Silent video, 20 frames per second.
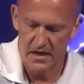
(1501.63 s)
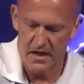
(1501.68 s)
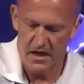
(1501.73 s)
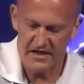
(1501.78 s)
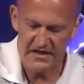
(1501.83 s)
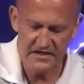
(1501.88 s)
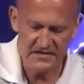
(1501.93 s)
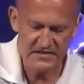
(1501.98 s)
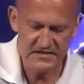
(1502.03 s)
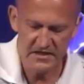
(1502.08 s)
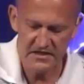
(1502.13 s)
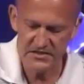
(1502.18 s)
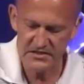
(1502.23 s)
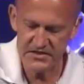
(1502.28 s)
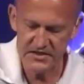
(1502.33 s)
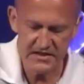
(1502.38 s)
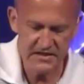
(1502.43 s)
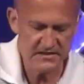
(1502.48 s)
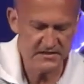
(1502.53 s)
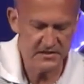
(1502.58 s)
Against such
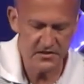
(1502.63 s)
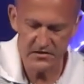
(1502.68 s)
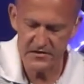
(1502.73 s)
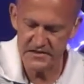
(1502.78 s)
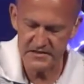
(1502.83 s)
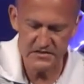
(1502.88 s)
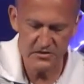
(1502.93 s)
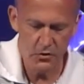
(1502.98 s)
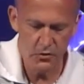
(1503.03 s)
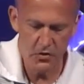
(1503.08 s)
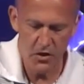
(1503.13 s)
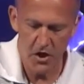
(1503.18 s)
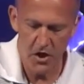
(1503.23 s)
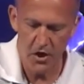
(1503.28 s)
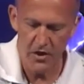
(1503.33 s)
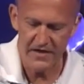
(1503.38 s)
things there is no law.